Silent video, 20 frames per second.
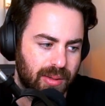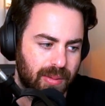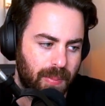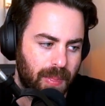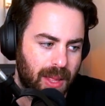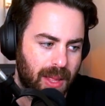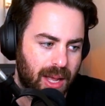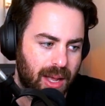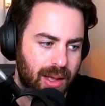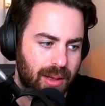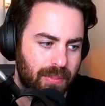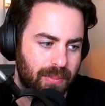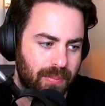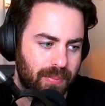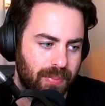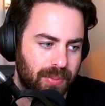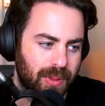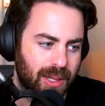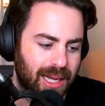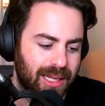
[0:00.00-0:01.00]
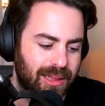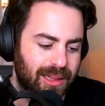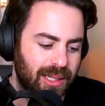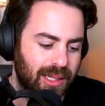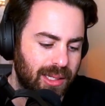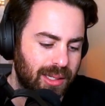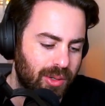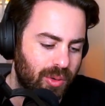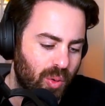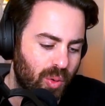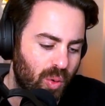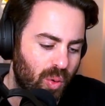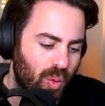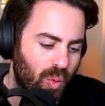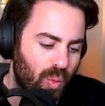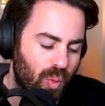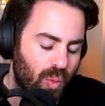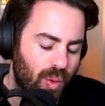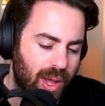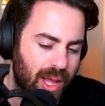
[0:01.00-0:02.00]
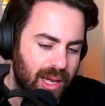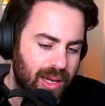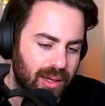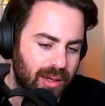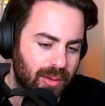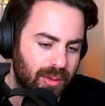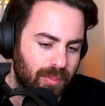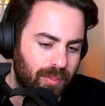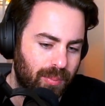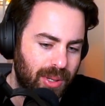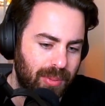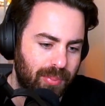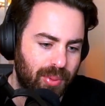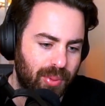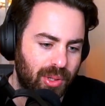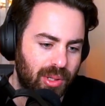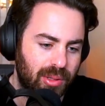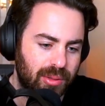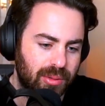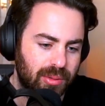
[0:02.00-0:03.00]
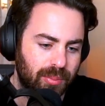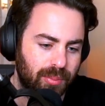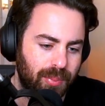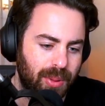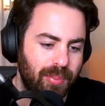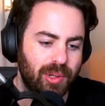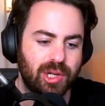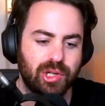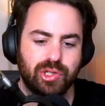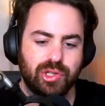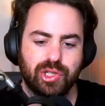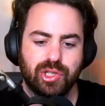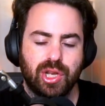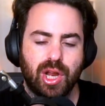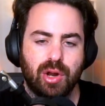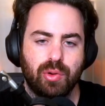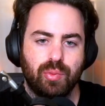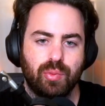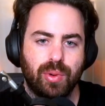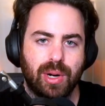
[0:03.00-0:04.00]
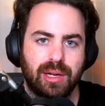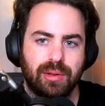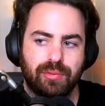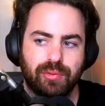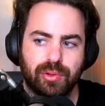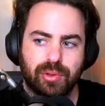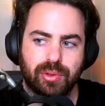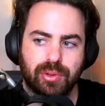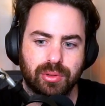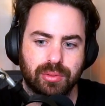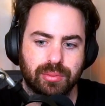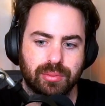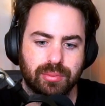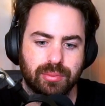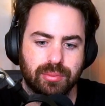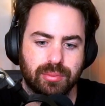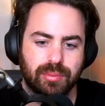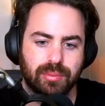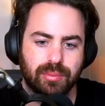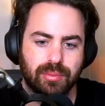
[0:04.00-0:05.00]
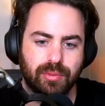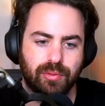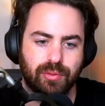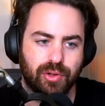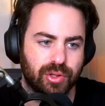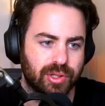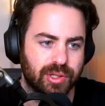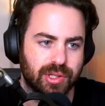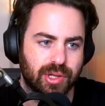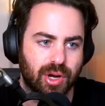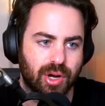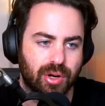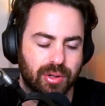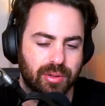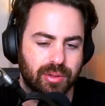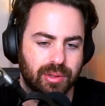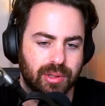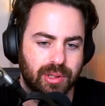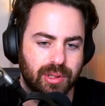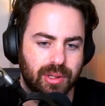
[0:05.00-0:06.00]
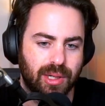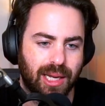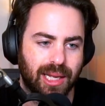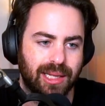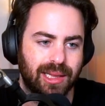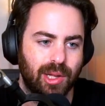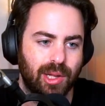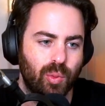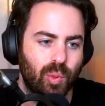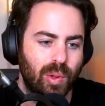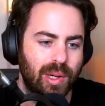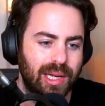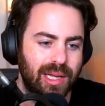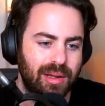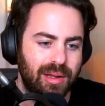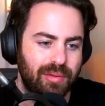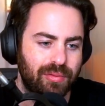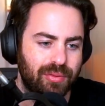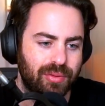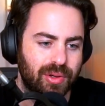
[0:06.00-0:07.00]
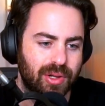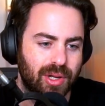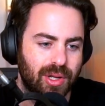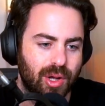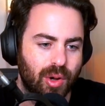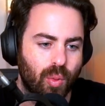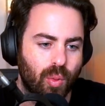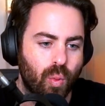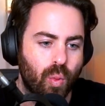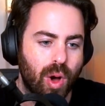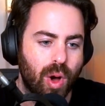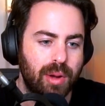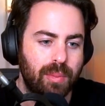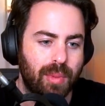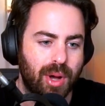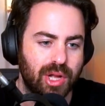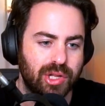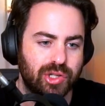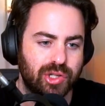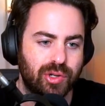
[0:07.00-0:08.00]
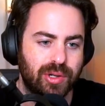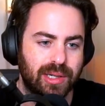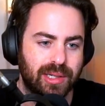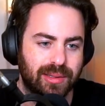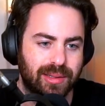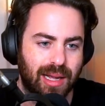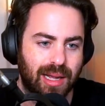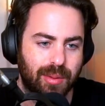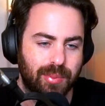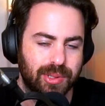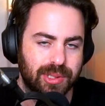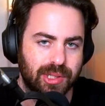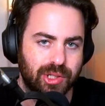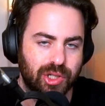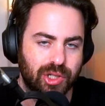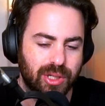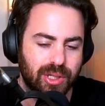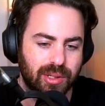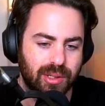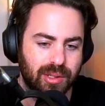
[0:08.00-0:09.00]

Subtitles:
I think when people are just not ready for this card. Like they will leave one monster in attack position,